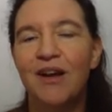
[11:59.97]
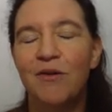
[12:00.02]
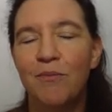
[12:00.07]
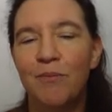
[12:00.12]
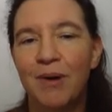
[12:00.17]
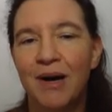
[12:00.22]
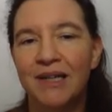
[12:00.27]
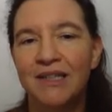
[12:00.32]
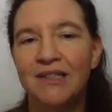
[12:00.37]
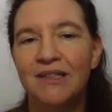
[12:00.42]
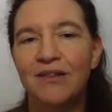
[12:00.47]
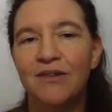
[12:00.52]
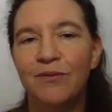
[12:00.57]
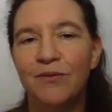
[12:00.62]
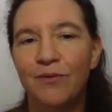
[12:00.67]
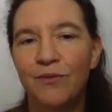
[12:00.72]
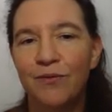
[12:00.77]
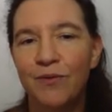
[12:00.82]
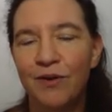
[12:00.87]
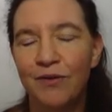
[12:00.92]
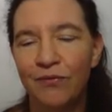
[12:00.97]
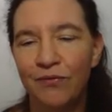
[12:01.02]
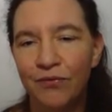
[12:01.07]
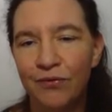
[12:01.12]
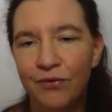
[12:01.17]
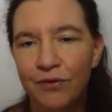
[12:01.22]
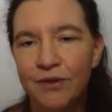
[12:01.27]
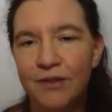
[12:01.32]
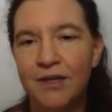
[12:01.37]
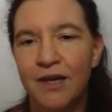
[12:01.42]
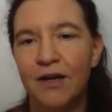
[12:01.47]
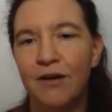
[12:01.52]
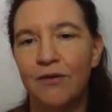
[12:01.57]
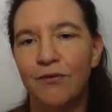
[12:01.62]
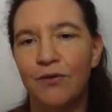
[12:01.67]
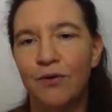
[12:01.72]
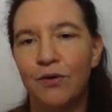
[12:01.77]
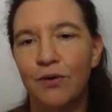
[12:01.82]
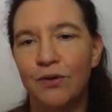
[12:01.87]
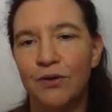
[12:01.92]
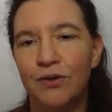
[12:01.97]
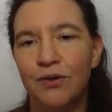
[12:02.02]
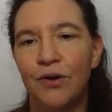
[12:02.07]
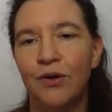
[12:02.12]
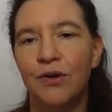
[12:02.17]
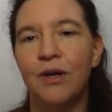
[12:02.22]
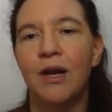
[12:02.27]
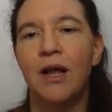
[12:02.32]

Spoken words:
but we're first gonna focus on